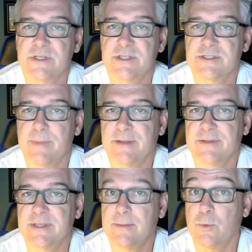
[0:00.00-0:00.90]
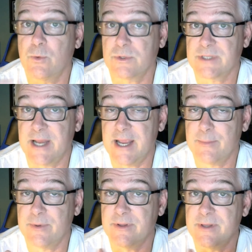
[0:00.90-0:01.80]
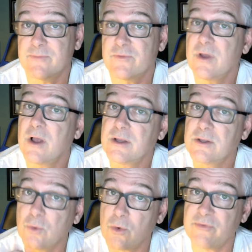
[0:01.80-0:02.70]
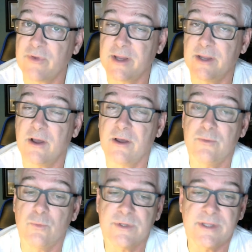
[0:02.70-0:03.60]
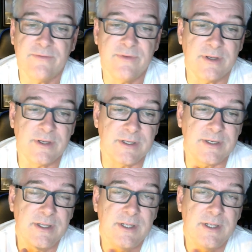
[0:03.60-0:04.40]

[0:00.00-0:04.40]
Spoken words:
is about them and what's going to happen to them for not glorifying God in what they've done.